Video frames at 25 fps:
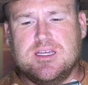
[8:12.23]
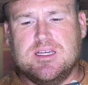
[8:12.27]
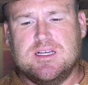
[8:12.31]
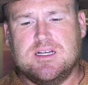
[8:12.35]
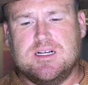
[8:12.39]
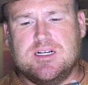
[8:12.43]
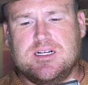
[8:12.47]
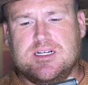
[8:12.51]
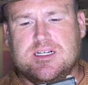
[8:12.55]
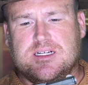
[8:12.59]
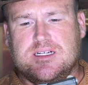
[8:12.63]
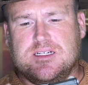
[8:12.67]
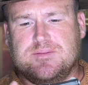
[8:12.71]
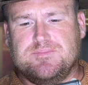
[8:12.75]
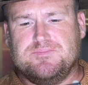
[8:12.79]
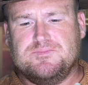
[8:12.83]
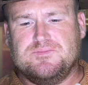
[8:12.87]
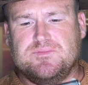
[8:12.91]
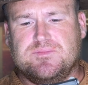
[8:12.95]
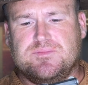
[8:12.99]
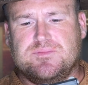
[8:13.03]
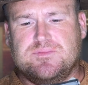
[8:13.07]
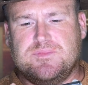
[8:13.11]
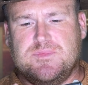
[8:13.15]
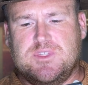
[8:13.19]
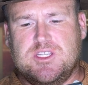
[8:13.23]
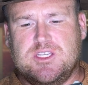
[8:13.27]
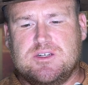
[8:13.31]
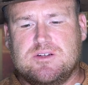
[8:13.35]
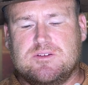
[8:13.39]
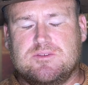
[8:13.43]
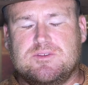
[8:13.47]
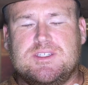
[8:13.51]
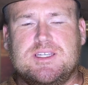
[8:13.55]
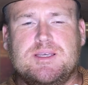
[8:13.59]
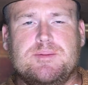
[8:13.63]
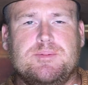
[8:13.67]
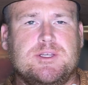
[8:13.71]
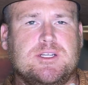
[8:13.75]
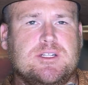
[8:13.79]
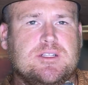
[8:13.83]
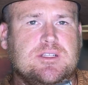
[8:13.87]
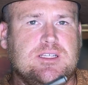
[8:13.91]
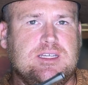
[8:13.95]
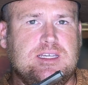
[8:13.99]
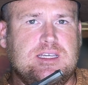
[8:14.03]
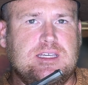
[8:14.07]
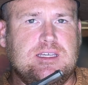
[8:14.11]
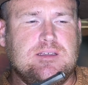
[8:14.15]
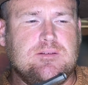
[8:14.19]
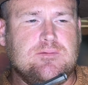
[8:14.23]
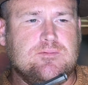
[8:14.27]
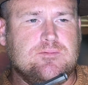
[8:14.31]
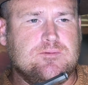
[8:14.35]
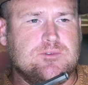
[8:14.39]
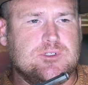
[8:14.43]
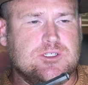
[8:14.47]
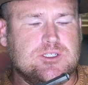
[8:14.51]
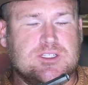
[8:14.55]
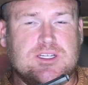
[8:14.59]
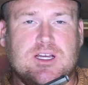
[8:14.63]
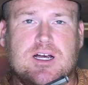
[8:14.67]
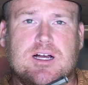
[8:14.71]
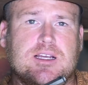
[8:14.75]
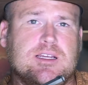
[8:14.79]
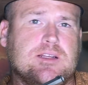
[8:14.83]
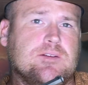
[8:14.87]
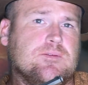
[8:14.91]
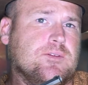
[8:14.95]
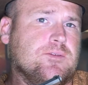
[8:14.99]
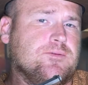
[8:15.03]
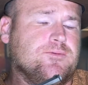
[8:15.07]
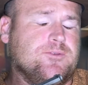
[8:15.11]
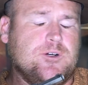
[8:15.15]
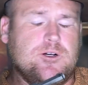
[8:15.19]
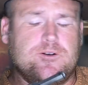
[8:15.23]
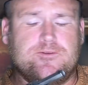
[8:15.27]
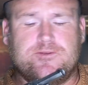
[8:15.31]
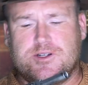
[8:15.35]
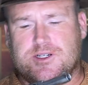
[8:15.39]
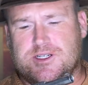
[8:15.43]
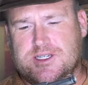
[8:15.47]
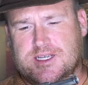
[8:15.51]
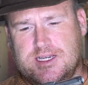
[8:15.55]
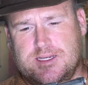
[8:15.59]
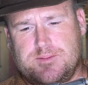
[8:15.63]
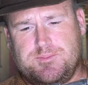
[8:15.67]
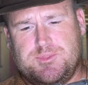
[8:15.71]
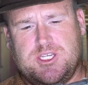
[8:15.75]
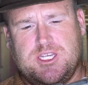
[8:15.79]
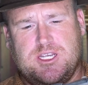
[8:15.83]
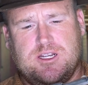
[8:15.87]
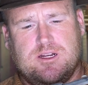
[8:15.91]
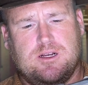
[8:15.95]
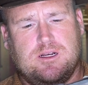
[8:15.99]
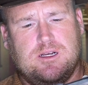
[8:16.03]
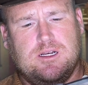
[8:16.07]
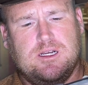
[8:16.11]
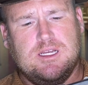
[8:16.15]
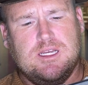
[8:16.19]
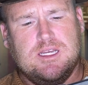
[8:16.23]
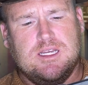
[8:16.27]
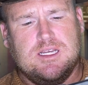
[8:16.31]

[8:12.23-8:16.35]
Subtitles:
You know, typically we're talking revolver types here,